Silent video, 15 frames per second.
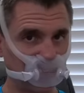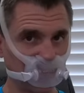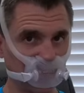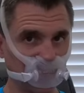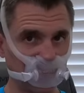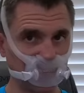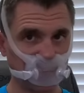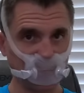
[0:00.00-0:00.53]

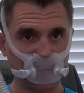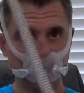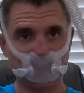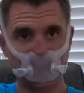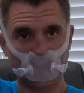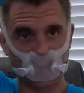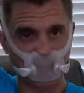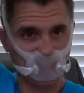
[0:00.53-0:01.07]
Swivels.
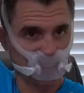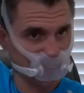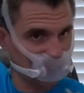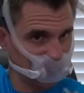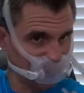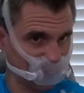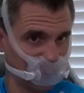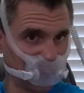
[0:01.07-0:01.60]

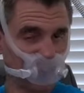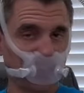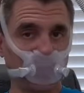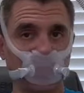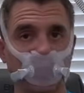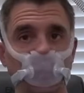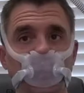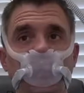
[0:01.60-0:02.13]

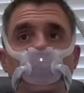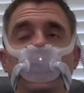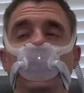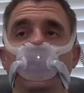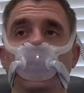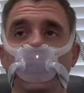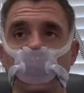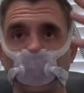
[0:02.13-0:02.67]
Get it
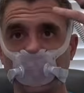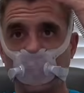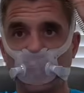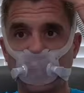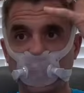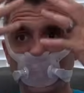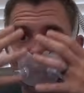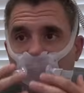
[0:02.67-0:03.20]
out of your
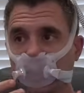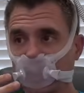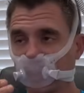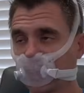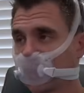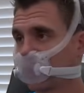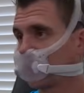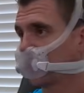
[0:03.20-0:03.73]
face.
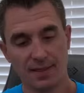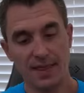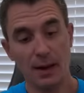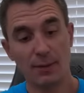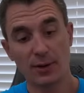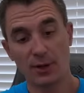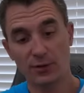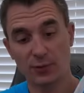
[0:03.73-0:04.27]
That
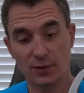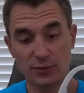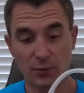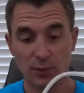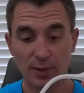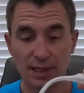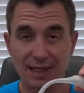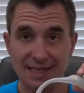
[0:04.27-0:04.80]
one also has a
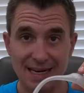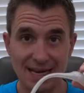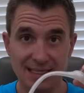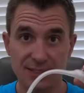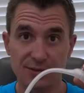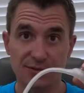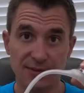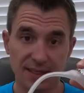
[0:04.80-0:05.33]
really
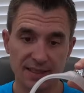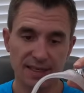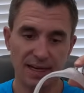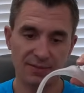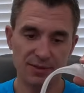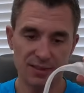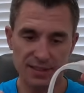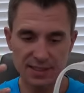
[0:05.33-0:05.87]
nice fit.
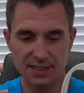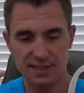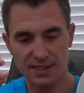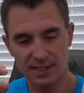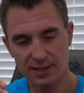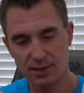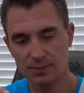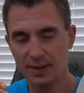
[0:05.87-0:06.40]
Obviously you
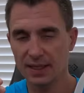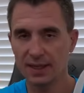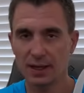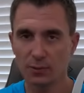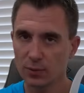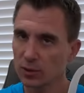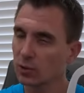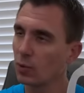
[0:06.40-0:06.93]
see it on me there,
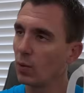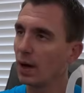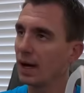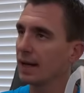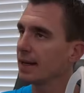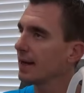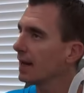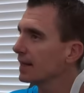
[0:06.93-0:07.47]
real
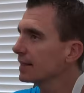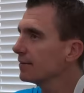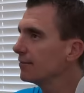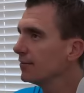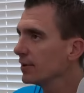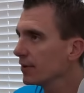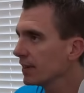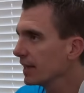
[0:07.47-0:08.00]
quiet. I could
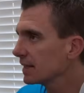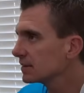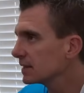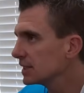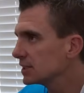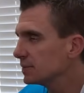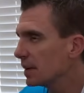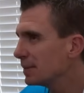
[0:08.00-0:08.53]
feel the
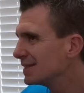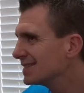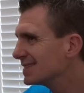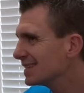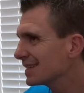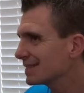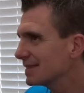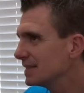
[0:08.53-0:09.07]
exhalation maybe
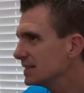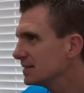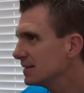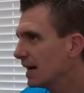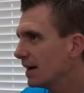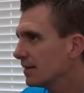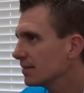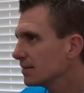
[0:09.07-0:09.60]
6 inches
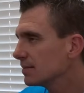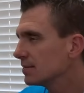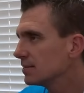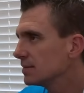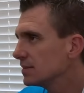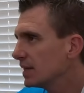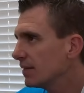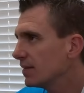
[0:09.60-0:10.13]
out,
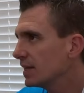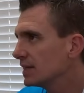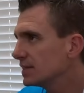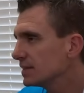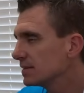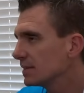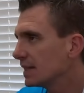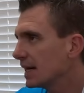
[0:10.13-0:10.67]
7
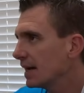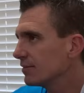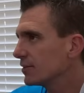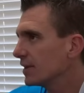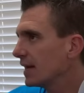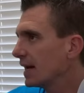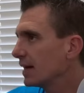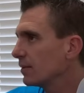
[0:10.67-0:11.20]
inches, and then after
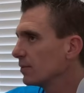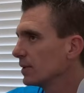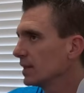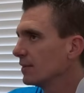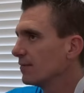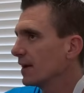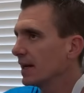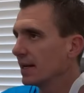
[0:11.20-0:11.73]
that it
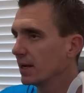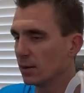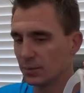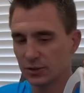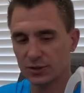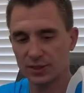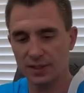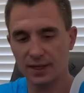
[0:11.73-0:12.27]
really faded
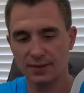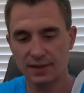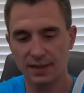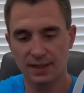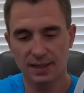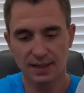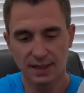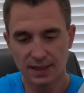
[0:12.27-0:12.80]
almost to
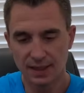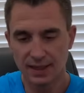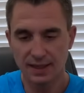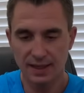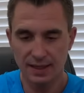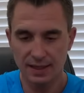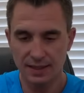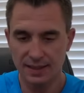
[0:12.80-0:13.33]
nothing.
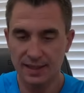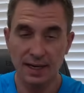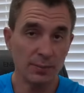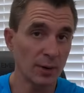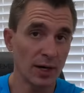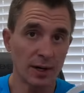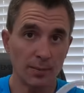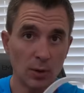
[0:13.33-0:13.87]
And again, I'm
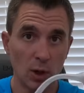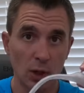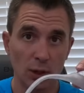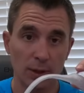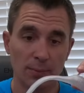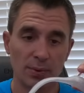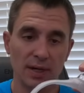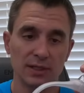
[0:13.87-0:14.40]
running them all
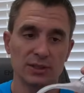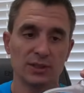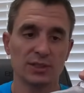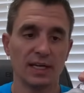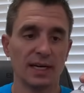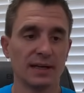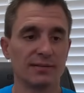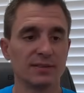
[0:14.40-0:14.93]
on a pressure
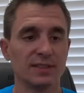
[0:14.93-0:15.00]
setting of